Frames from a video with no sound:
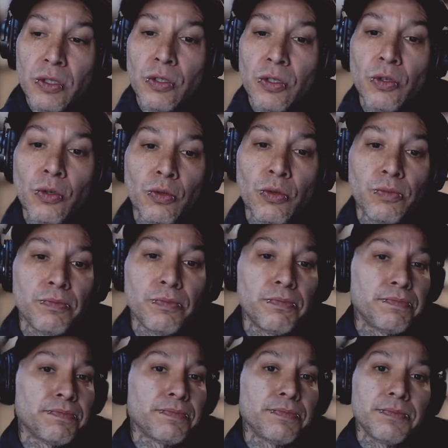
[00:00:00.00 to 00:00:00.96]
to,
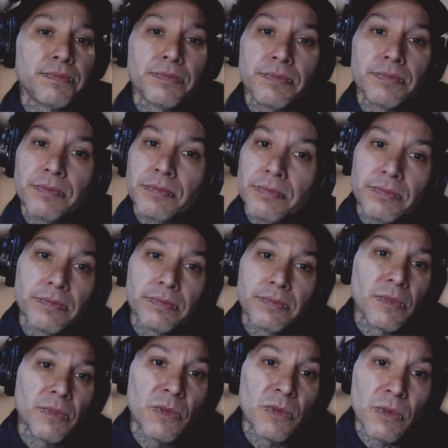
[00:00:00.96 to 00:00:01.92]

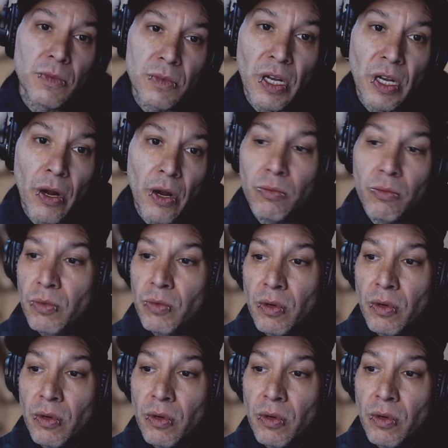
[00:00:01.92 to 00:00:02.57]
you know,